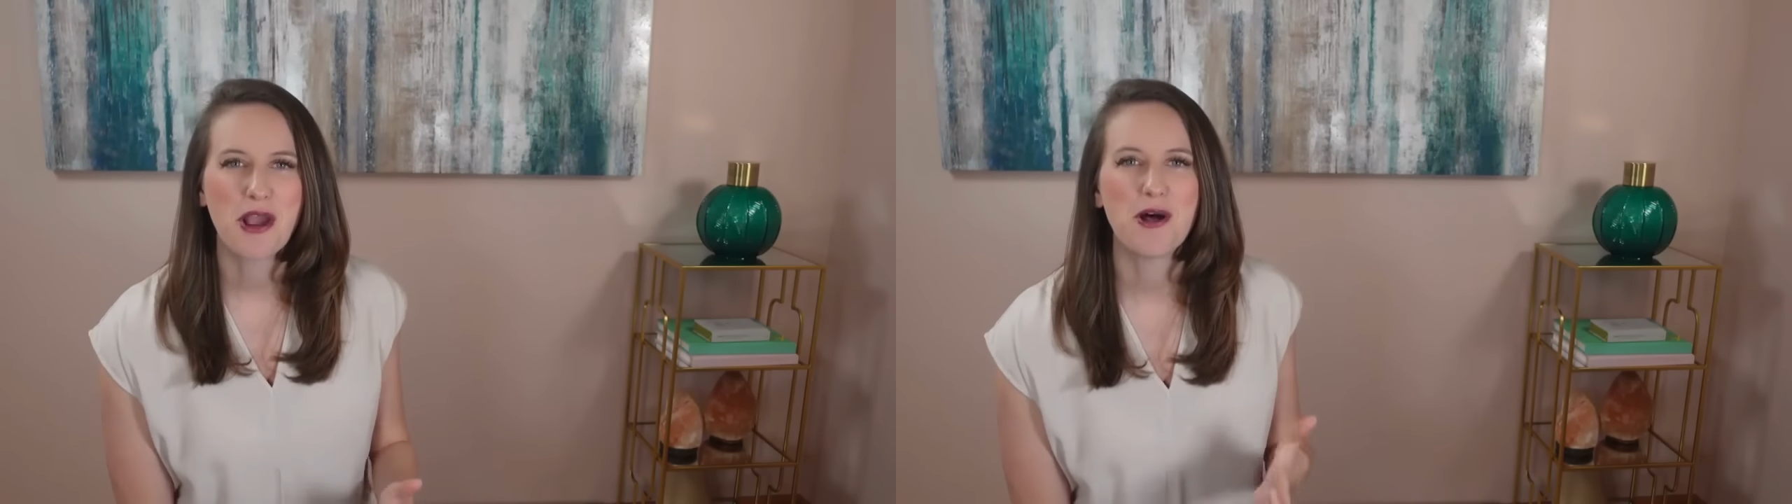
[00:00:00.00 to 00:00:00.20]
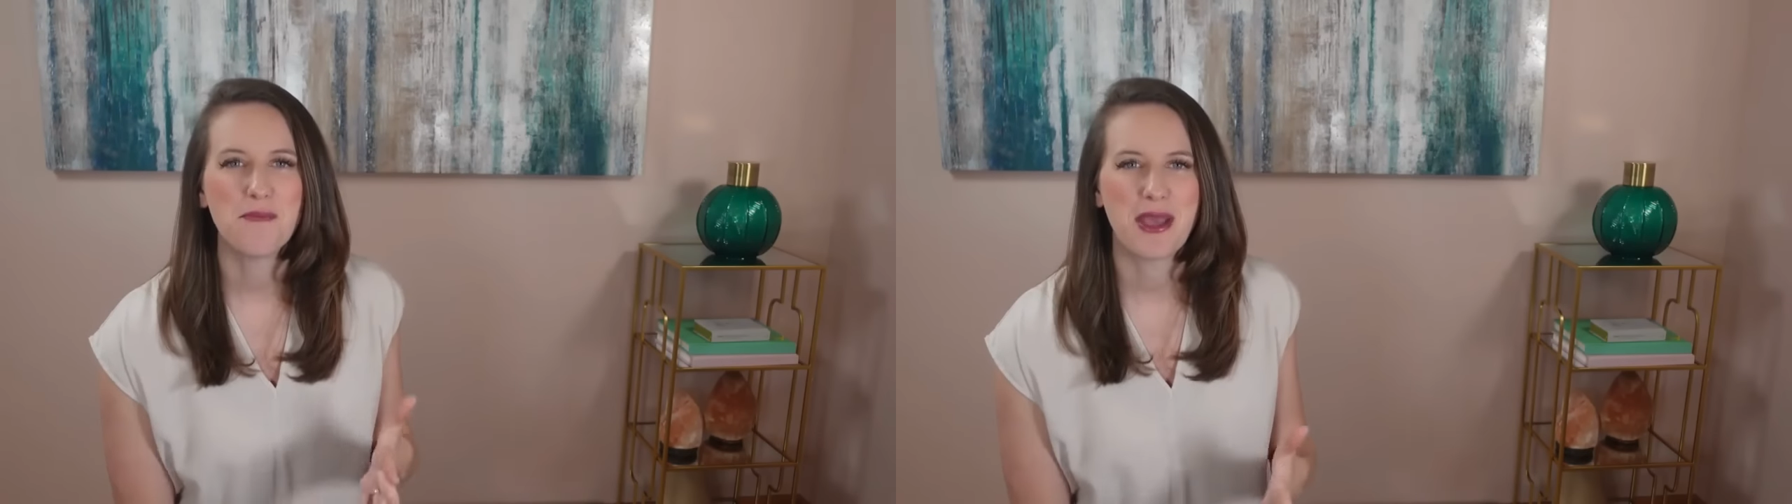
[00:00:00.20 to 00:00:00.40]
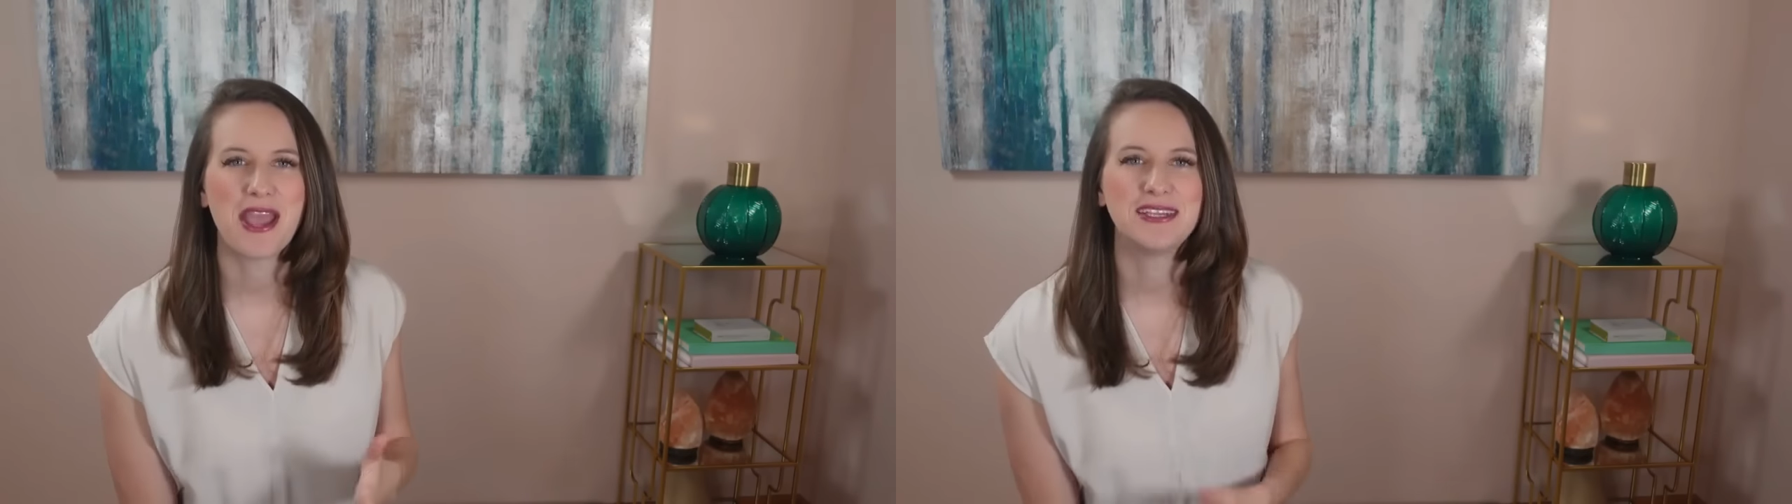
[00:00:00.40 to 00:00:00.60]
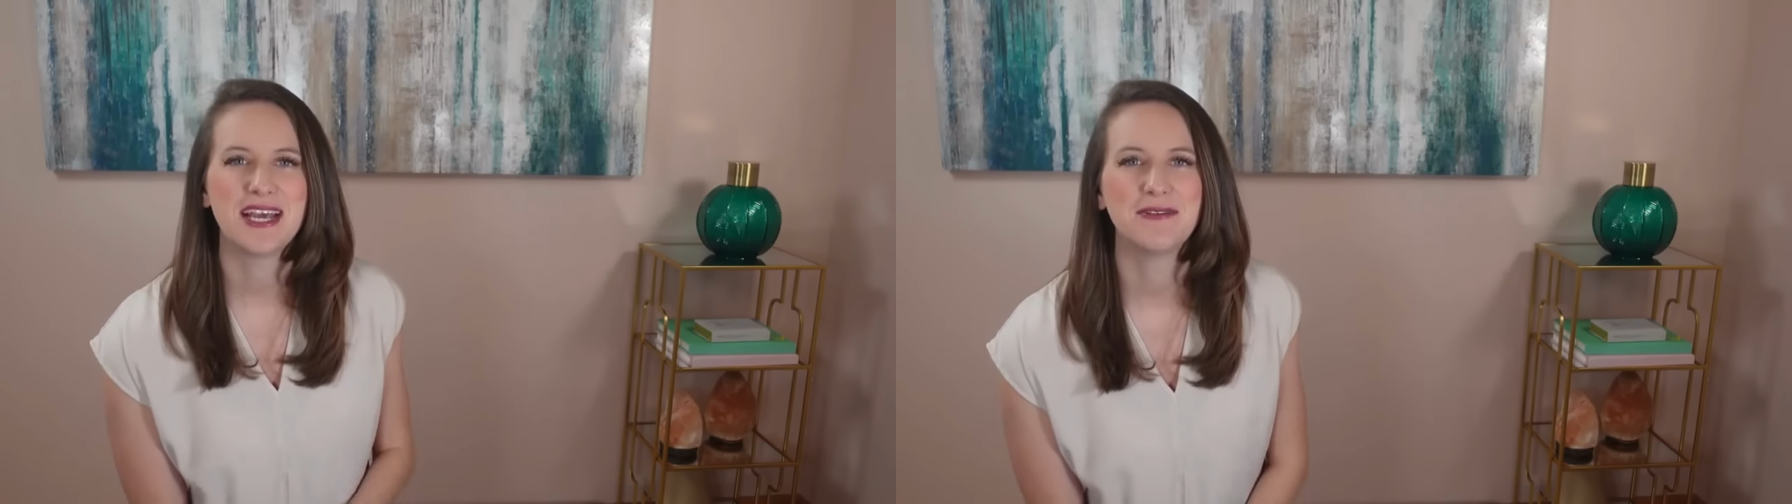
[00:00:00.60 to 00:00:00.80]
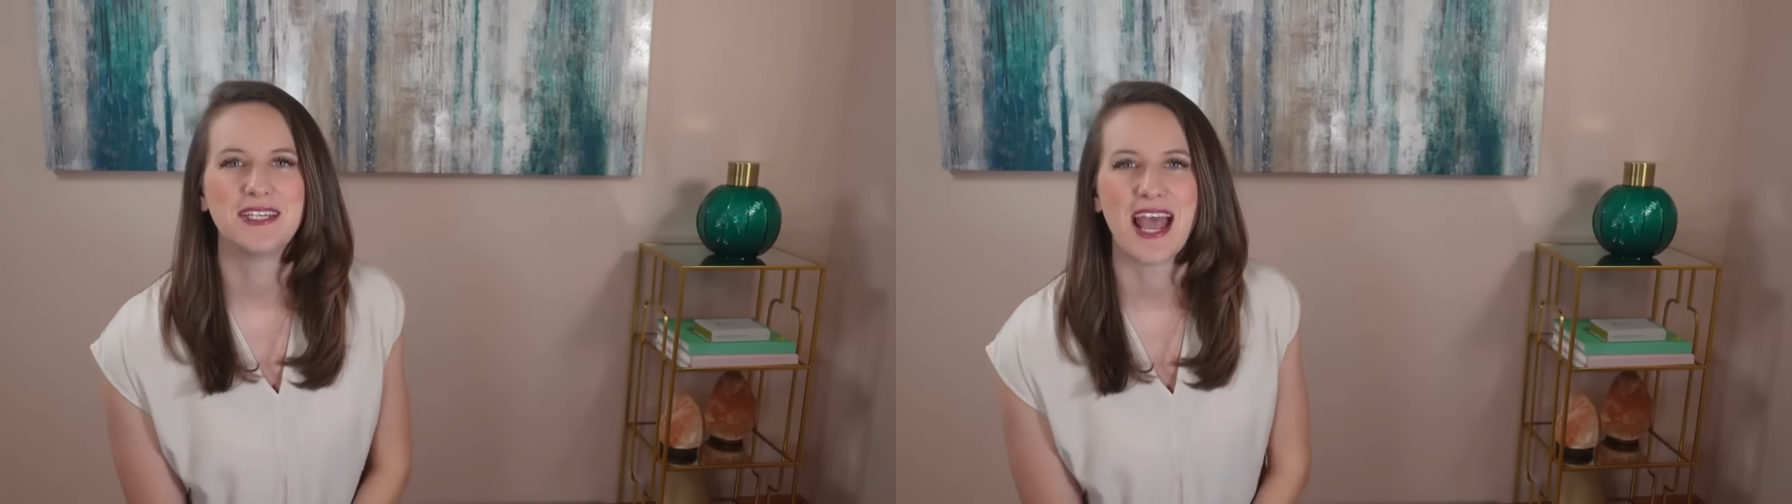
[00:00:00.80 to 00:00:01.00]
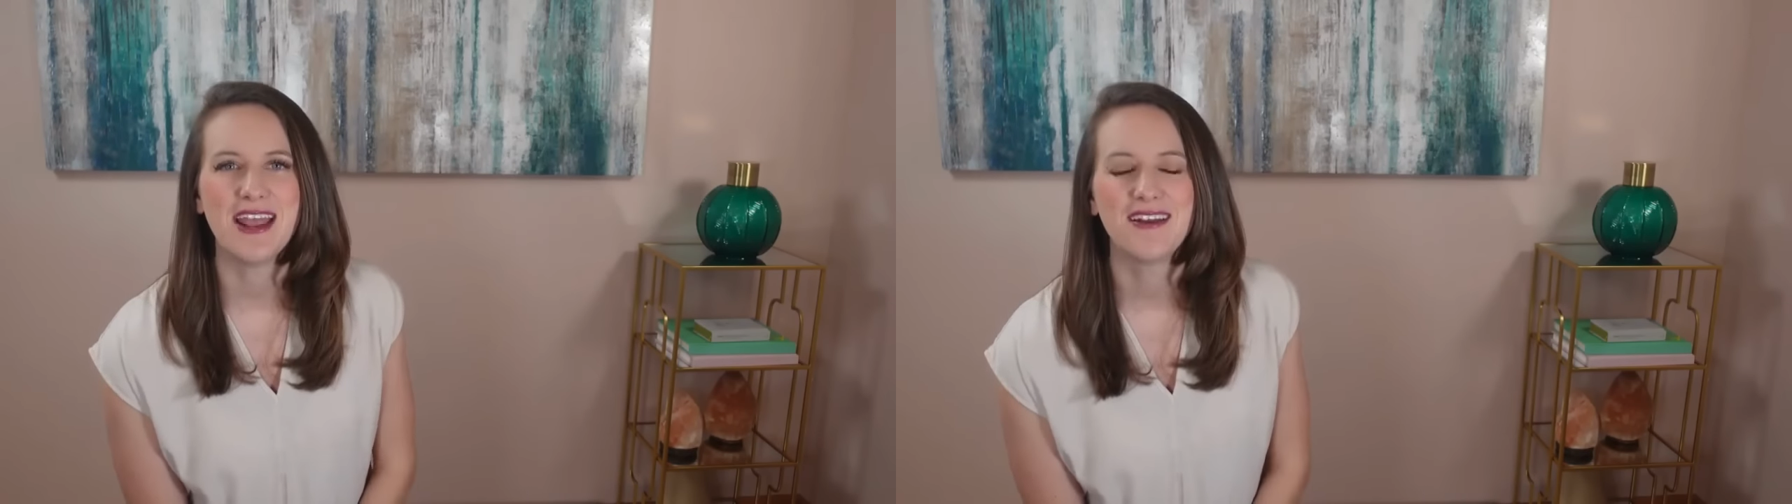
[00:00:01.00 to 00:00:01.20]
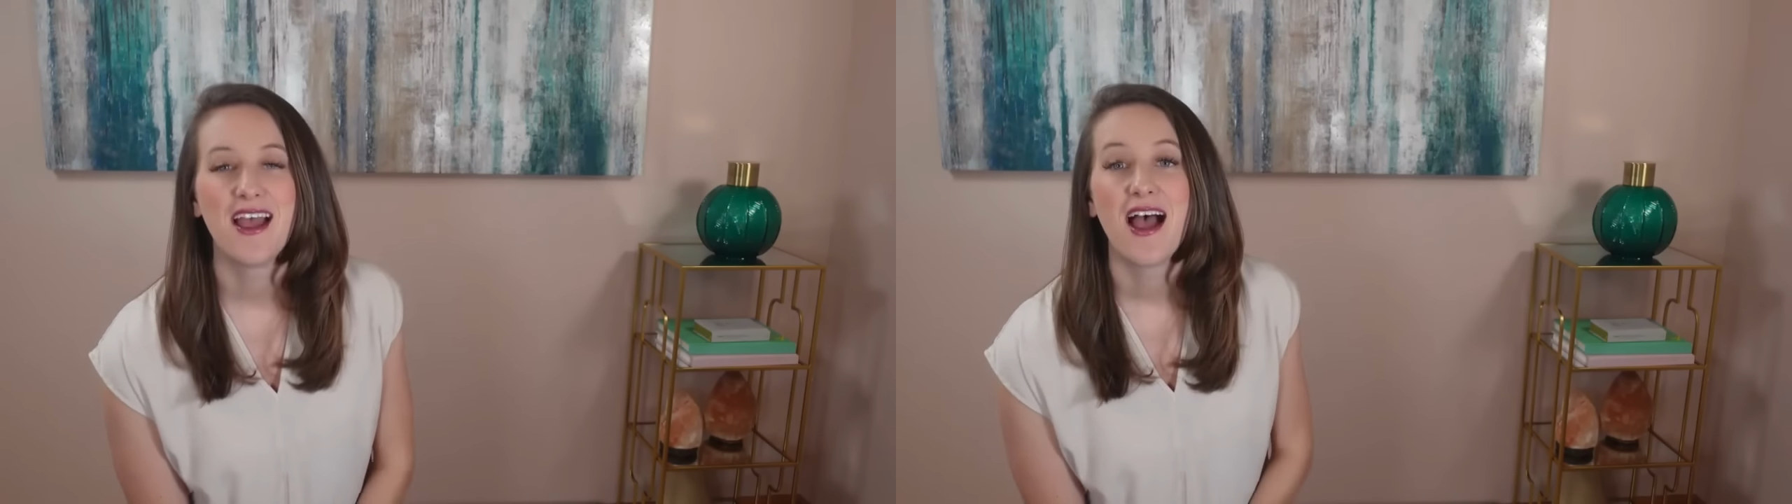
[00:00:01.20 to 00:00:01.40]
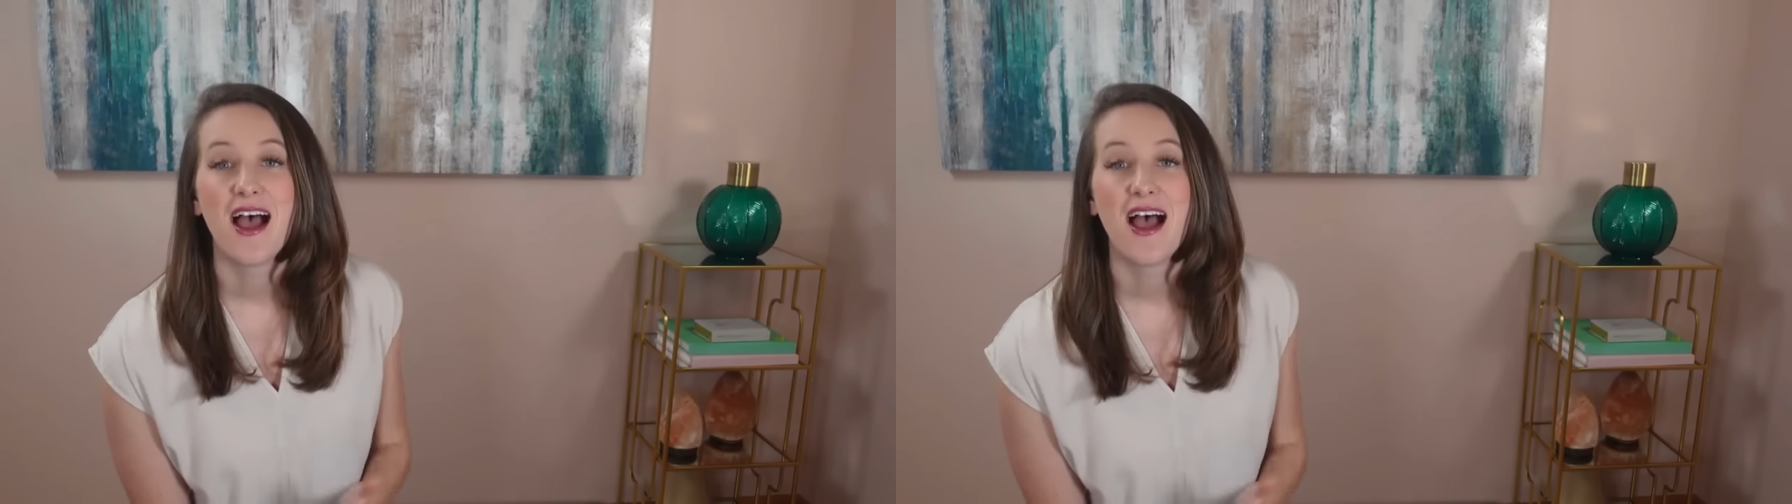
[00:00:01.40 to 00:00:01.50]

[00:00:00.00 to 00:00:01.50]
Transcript: help paying down debt,